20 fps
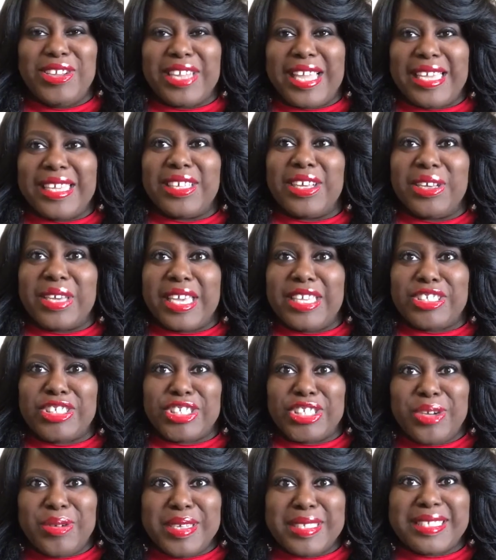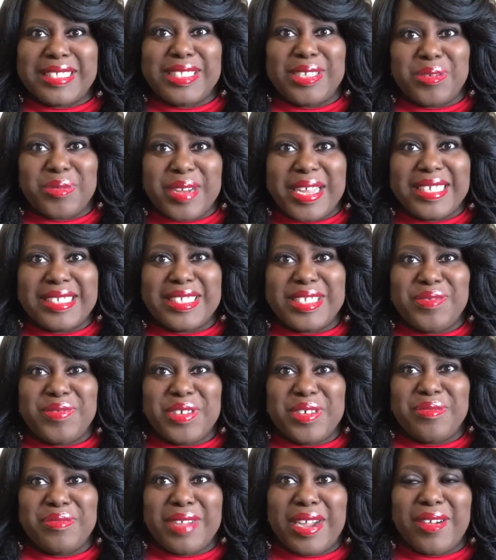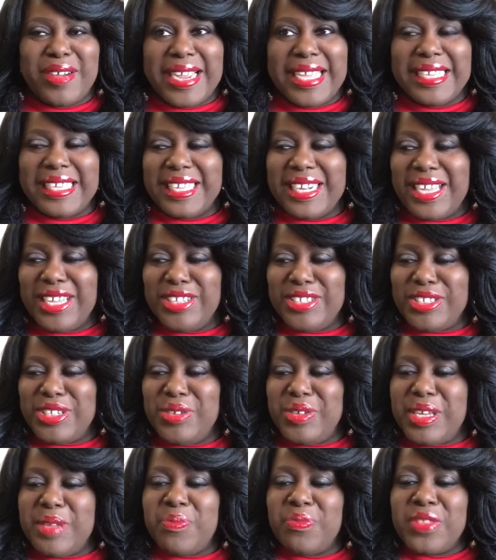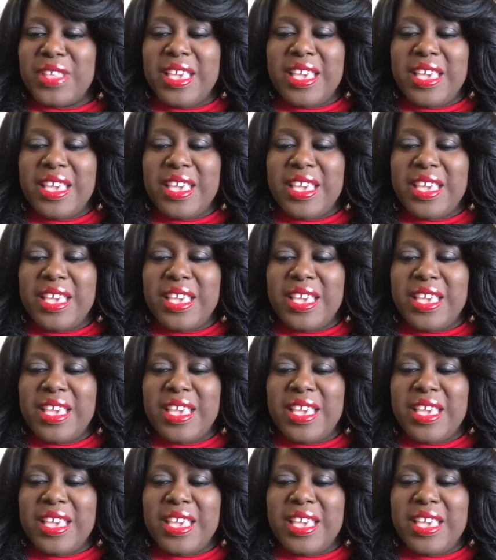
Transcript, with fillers: You're like, okay, show us the rest of them. All right, get on to it.